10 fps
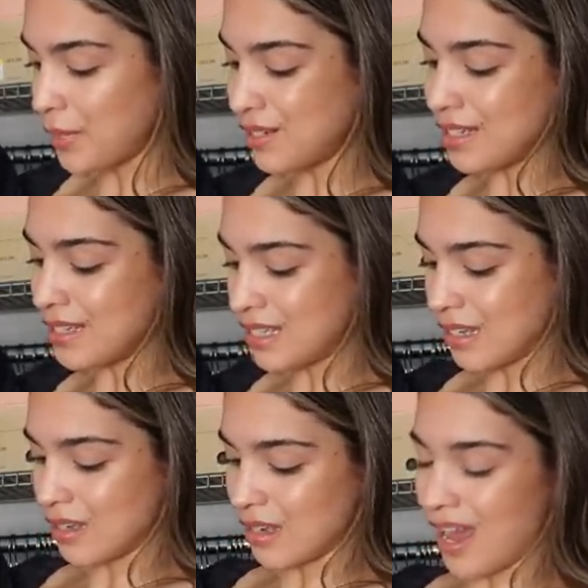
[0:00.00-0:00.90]
need
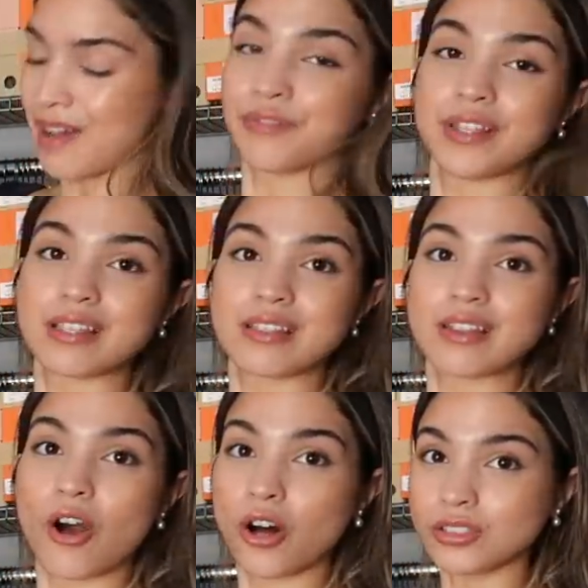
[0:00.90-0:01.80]
to have
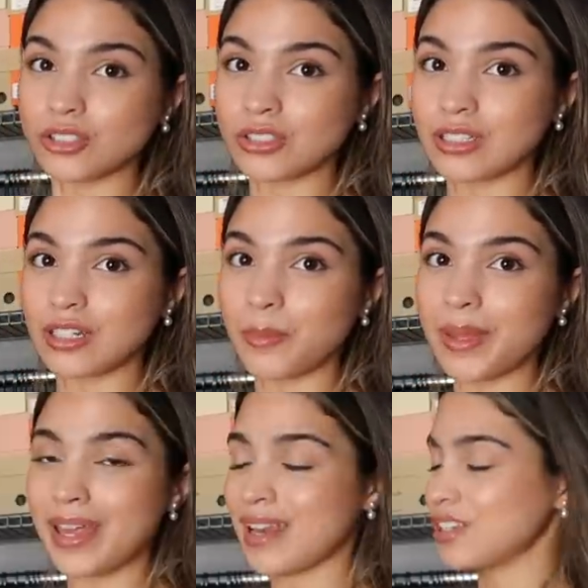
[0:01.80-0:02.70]
this altered a little
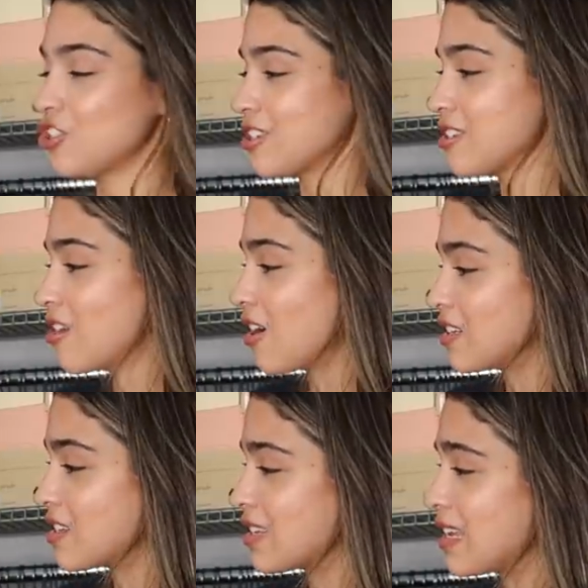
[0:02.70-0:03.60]
bit, and I just
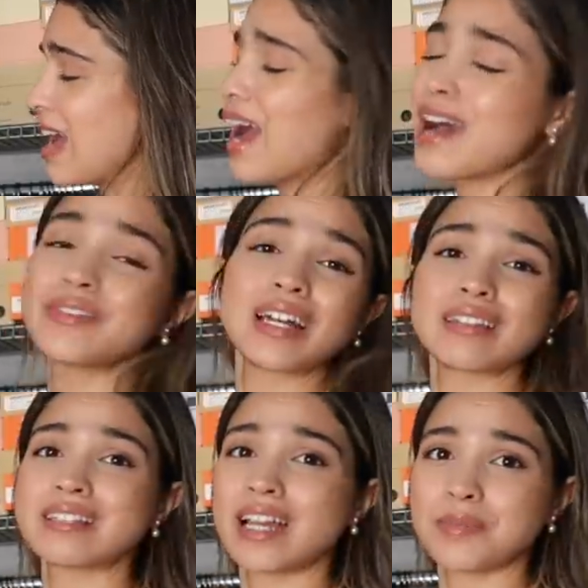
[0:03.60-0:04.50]
honestly haven't
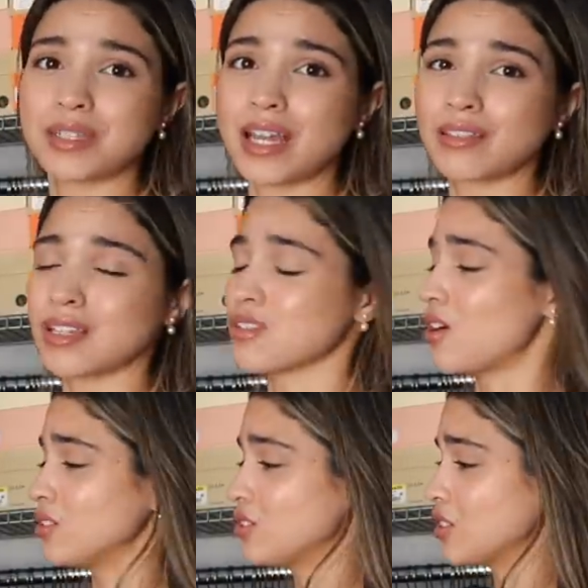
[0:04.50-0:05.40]
had the time to get things
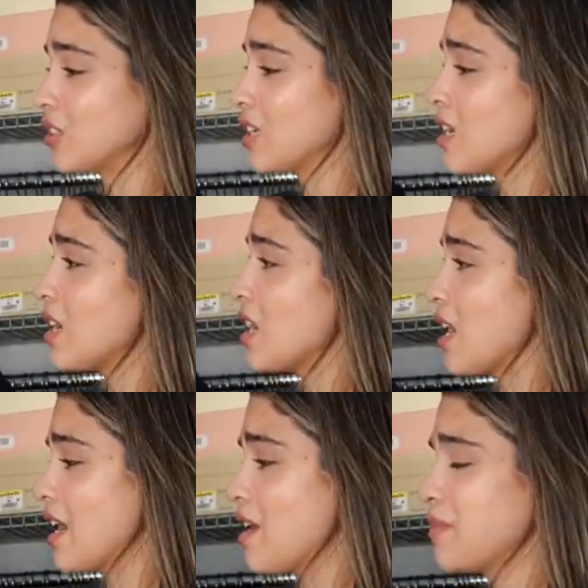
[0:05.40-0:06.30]
altered,
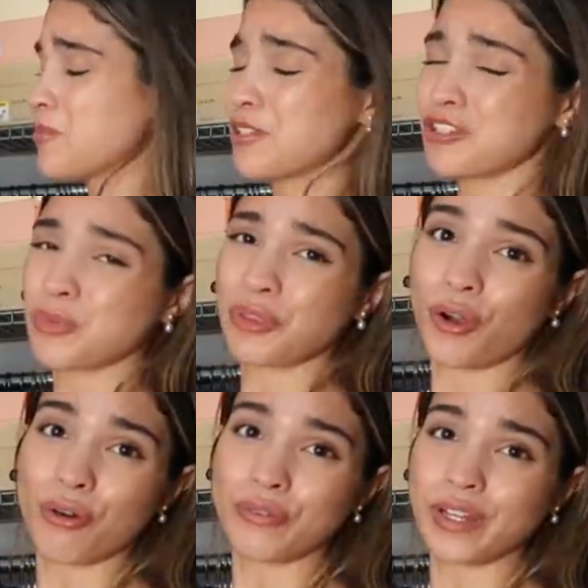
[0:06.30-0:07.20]
especially with COVID.